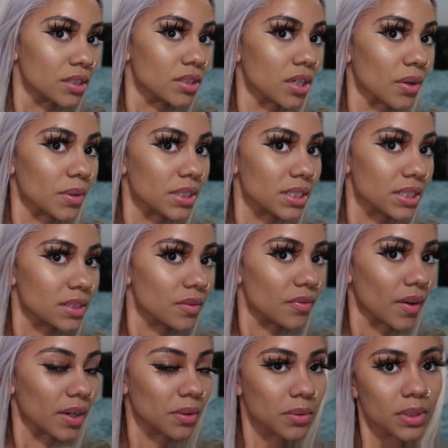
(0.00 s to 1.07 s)
So this is the
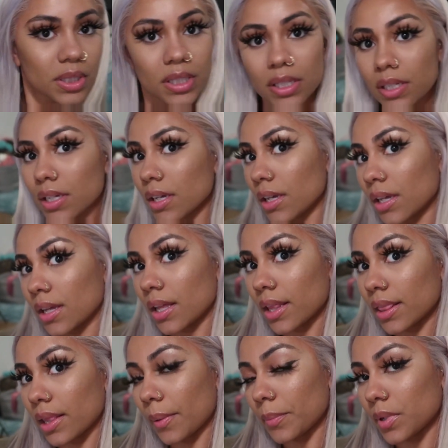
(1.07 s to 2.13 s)
final look.
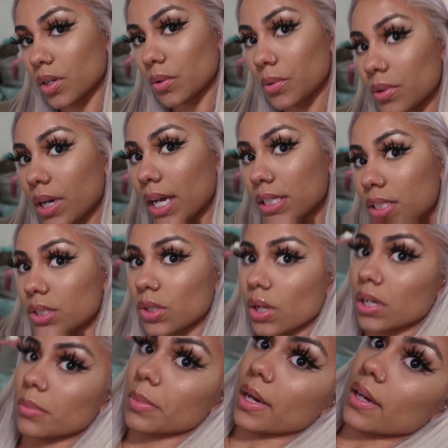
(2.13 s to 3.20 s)
Let me know what you guys
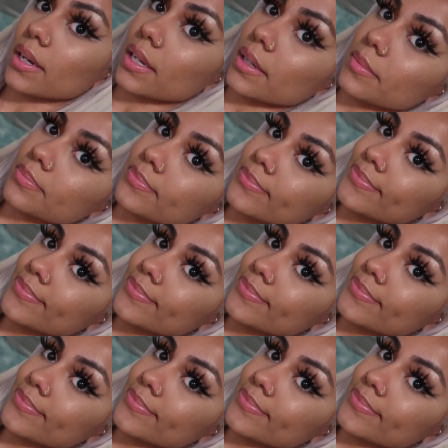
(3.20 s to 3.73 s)
thought about it.